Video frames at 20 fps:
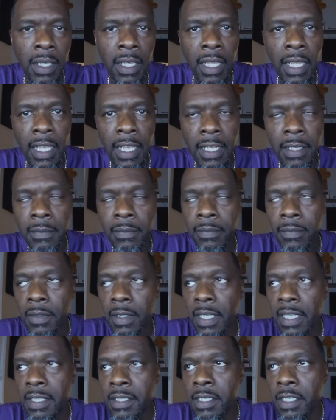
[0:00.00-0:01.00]
And
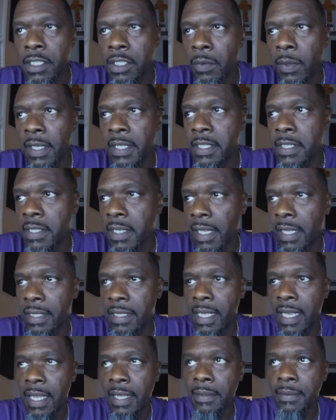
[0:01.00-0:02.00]
in situations like
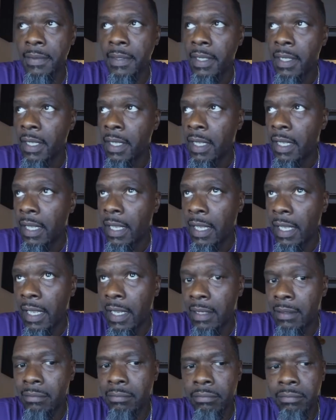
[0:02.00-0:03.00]
that,
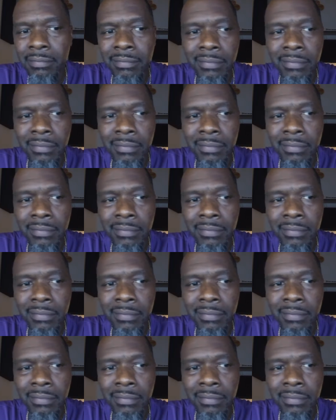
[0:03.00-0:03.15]
it